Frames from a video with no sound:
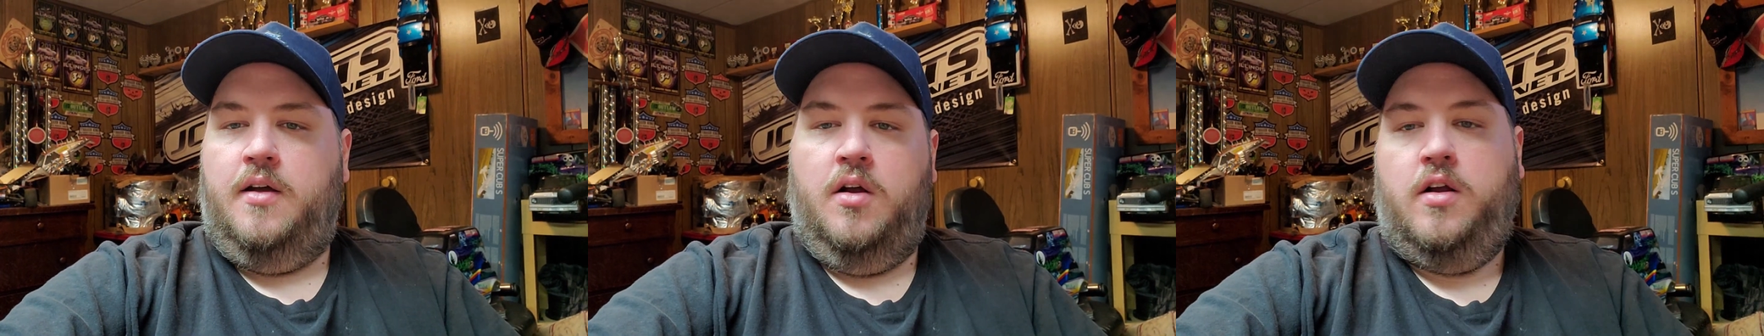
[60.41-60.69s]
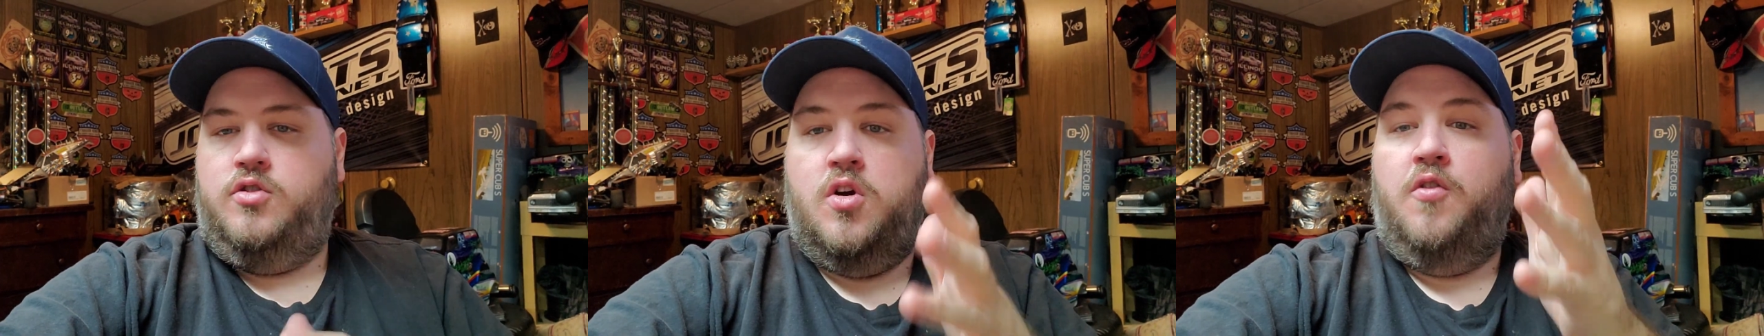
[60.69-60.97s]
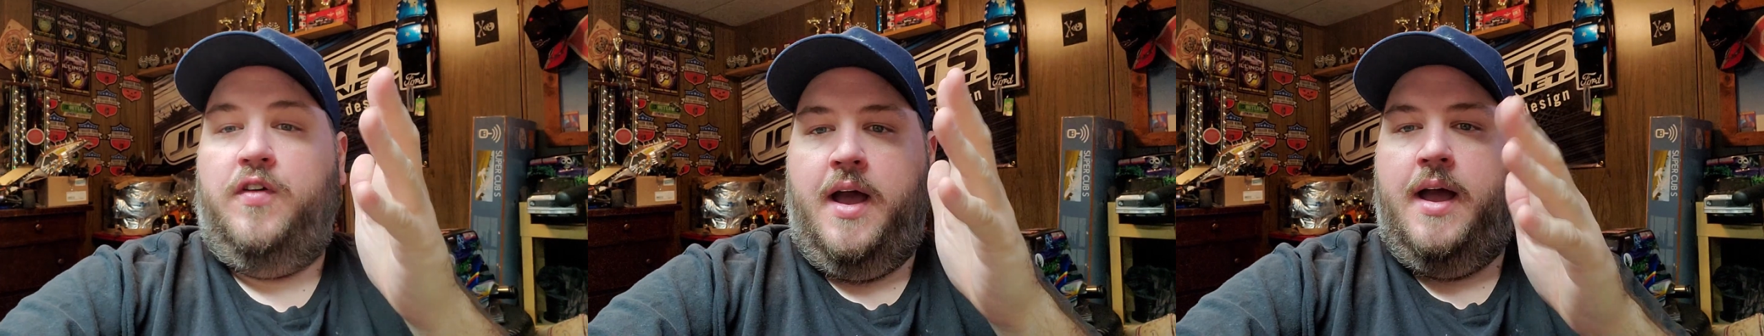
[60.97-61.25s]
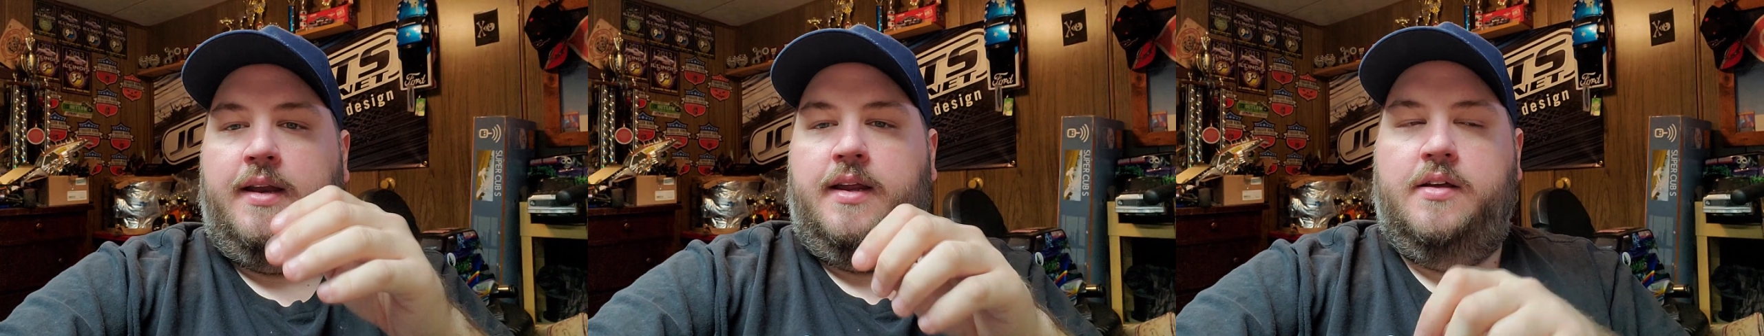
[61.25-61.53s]
or a trophy
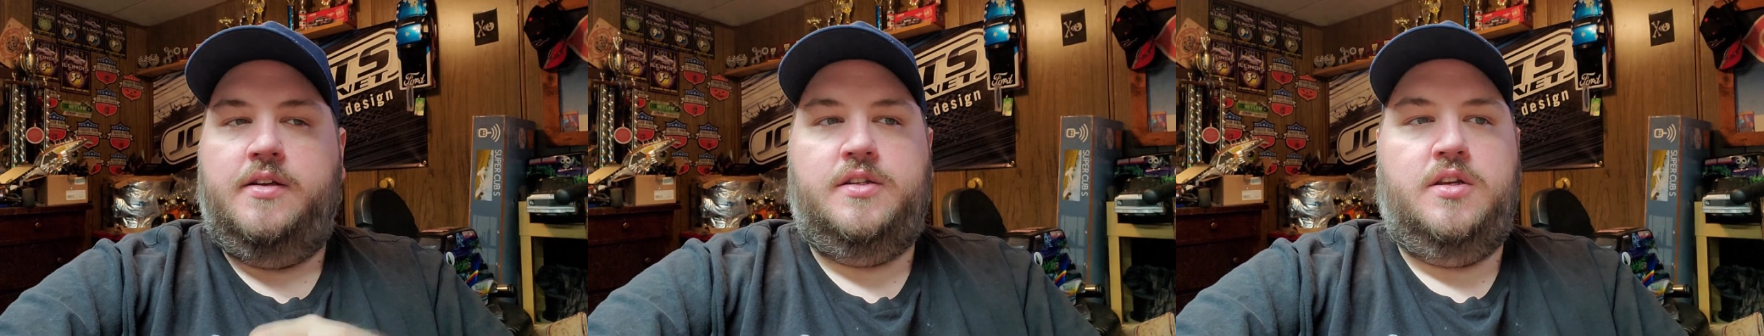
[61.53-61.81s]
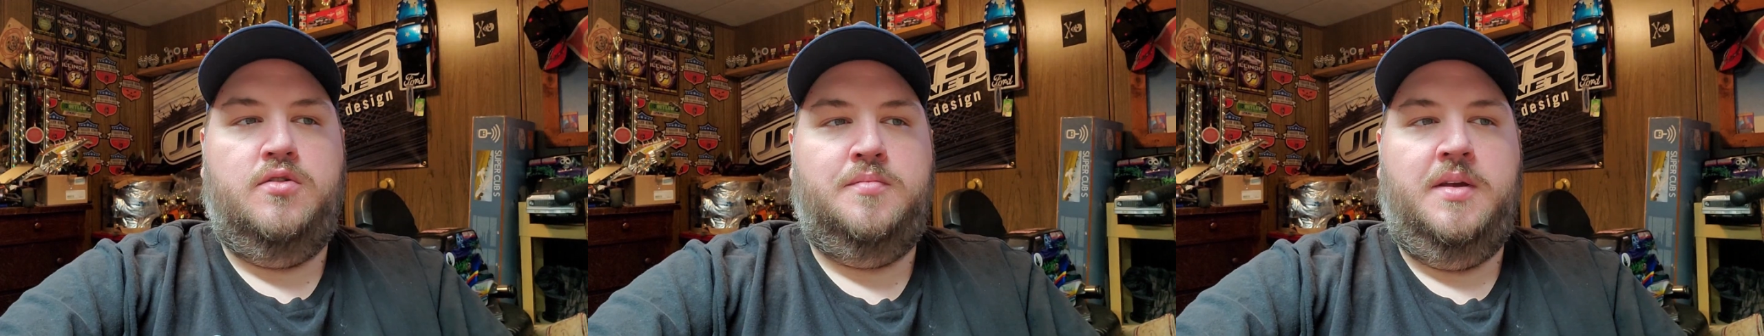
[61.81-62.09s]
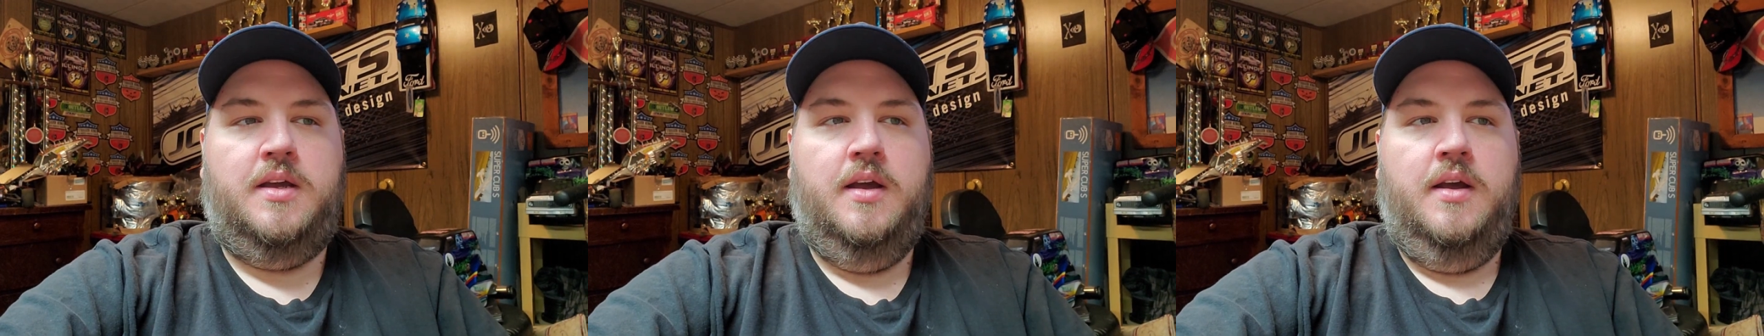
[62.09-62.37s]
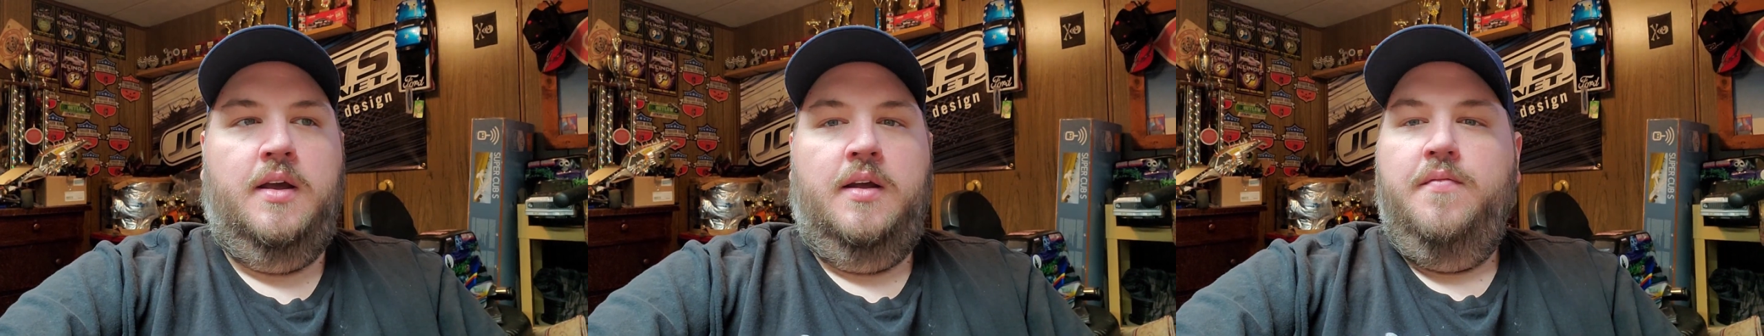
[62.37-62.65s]
idea, excuse me.
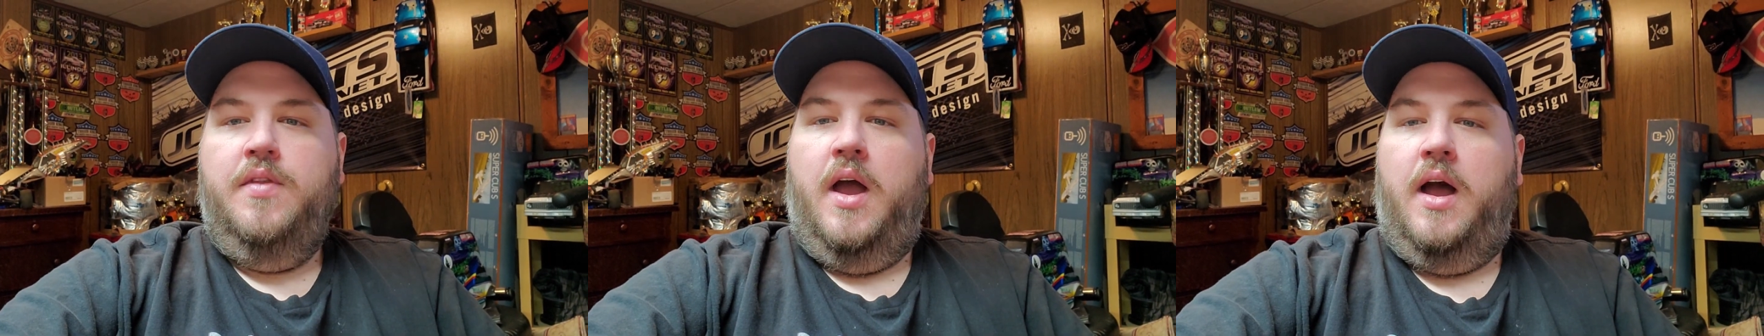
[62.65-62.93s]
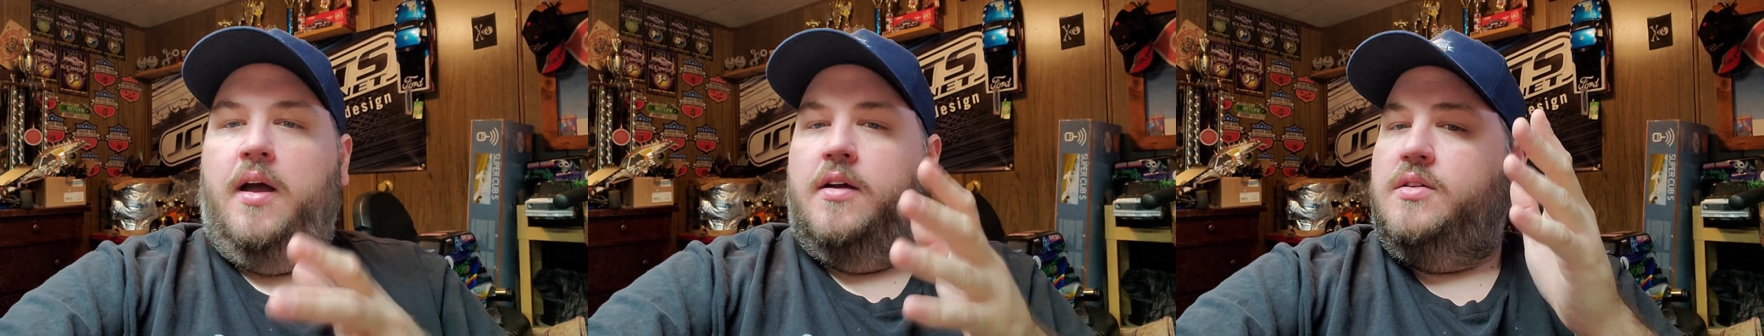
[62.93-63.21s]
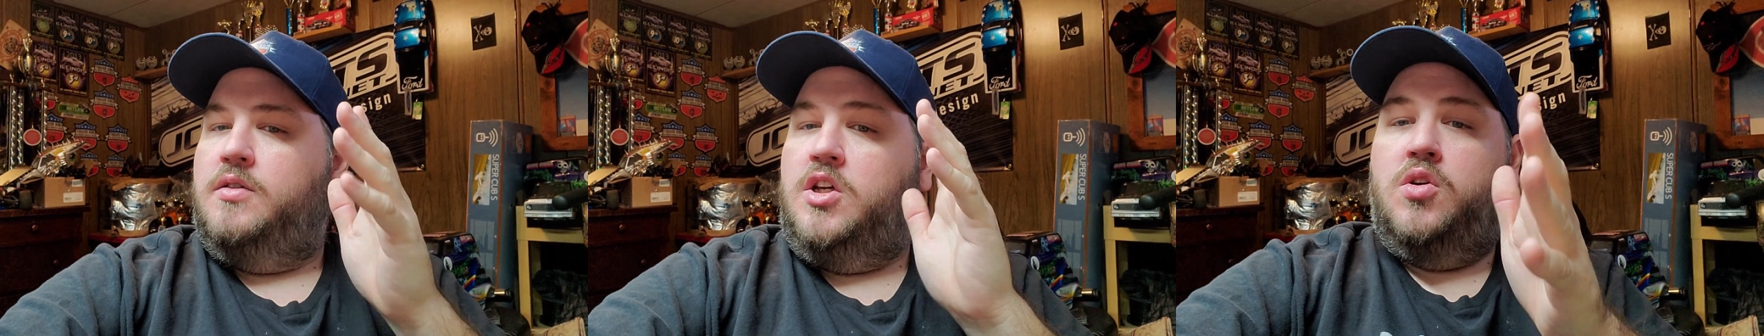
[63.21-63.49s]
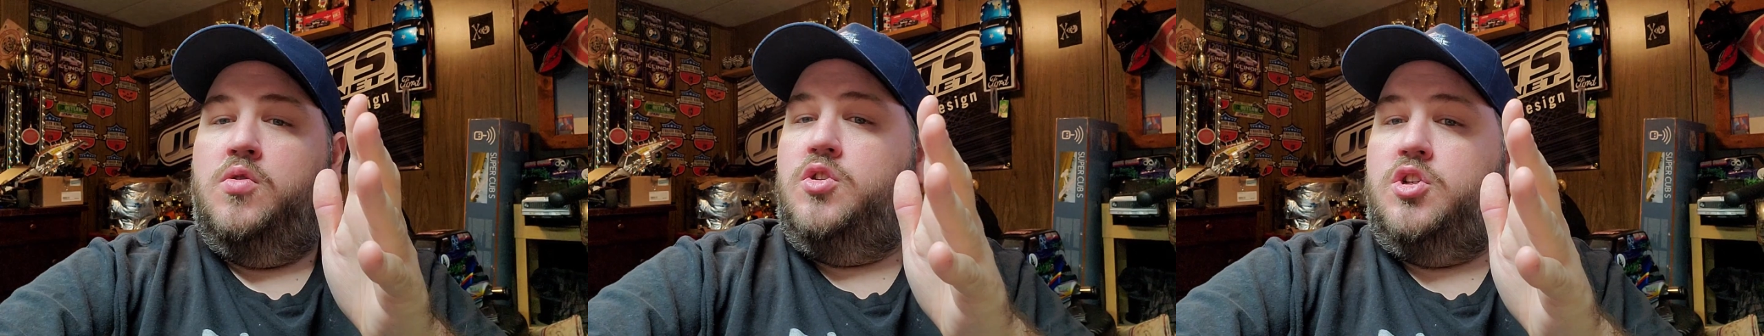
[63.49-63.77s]

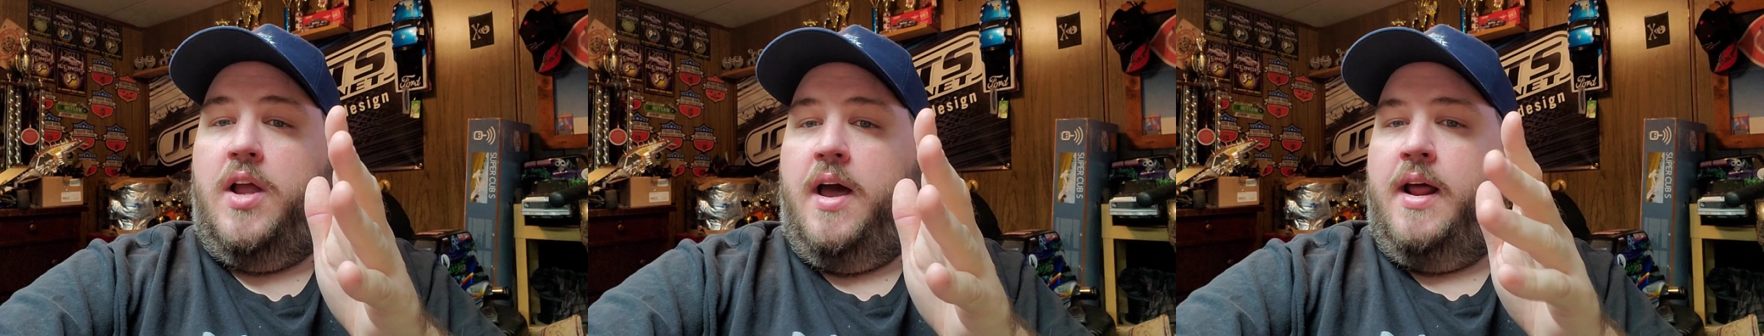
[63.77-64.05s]
Huge shout